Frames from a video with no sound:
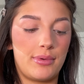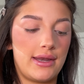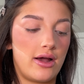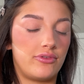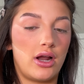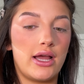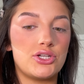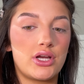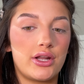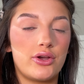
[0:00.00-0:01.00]
but now for
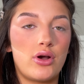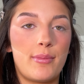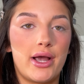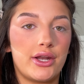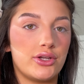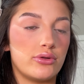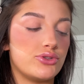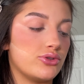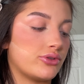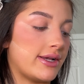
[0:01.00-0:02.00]
eyeshadow, I'm not gonna go
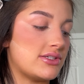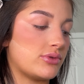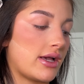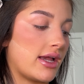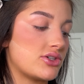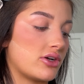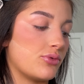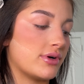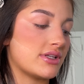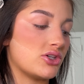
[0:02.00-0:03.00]
too crazy with eyeshadow
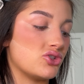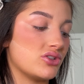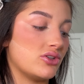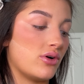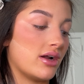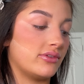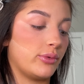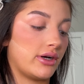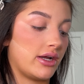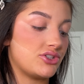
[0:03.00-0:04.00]
because I usually don't ever
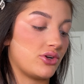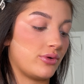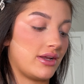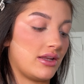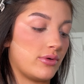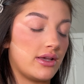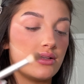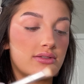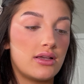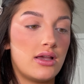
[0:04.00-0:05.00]
wear eyeshadow
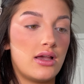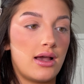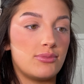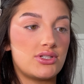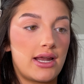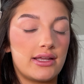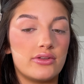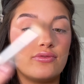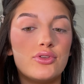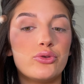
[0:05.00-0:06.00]
anyways. I'm just adding a
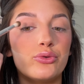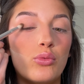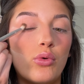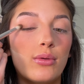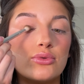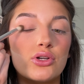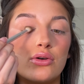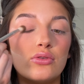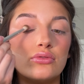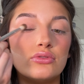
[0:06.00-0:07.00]
few warm
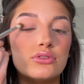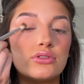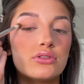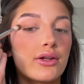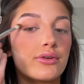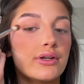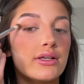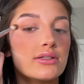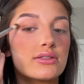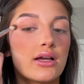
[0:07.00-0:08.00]
tones,
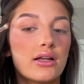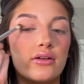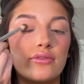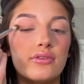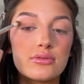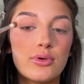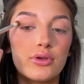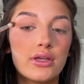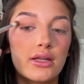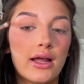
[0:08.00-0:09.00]
crease, kind of
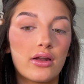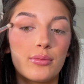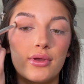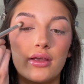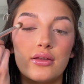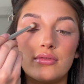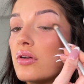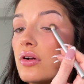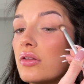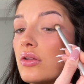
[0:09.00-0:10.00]
smoking it out a bit
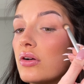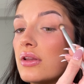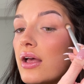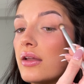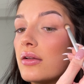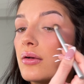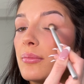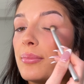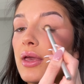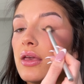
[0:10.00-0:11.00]
along that
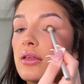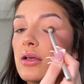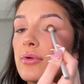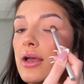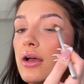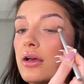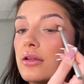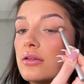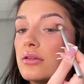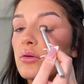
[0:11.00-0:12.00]
bake that we
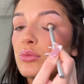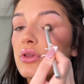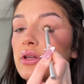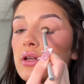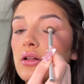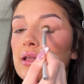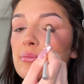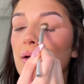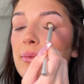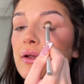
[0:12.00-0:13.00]
had. I really need to clean
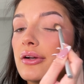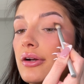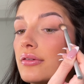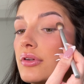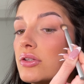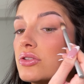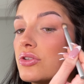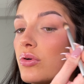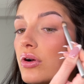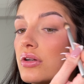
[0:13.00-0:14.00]
my mirror. It's
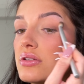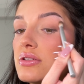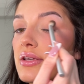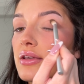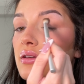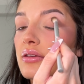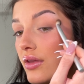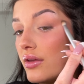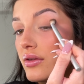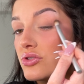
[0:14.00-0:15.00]
so hard to see.
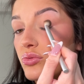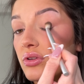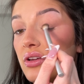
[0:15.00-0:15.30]
It's really